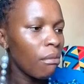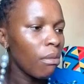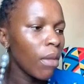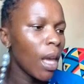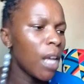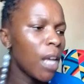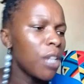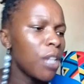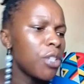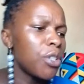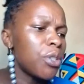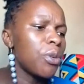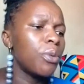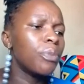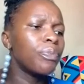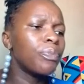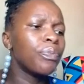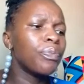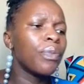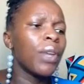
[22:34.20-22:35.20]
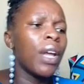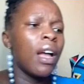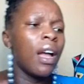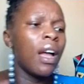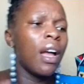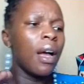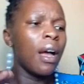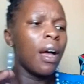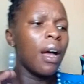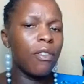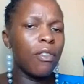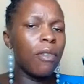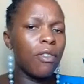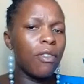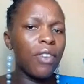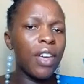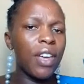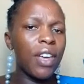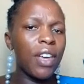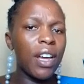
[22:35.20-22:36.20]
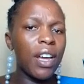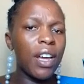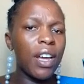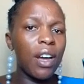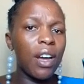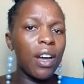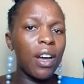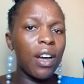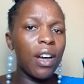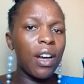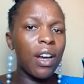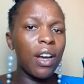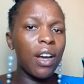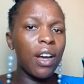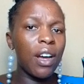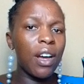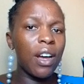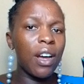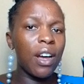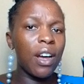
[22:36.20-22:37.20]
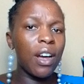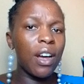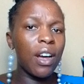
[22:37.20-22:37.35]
So moving on very safely